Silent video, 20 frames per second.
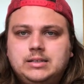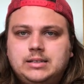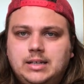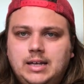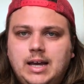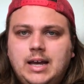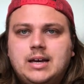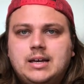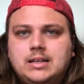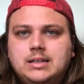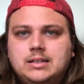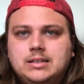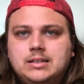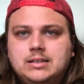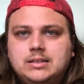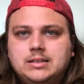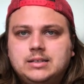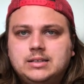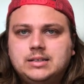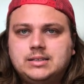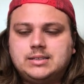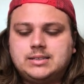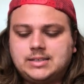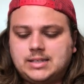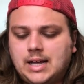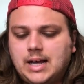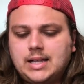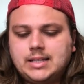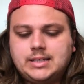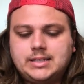yeah, as
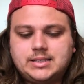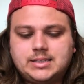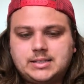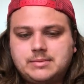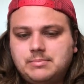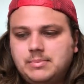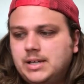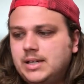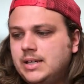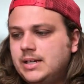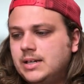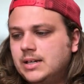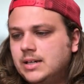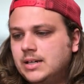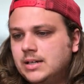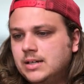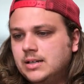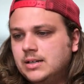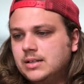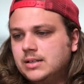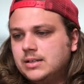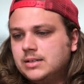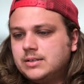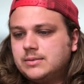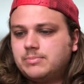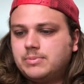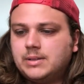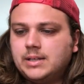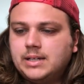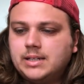solid as can be. Let's
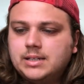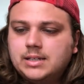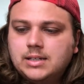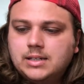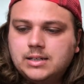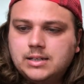play it.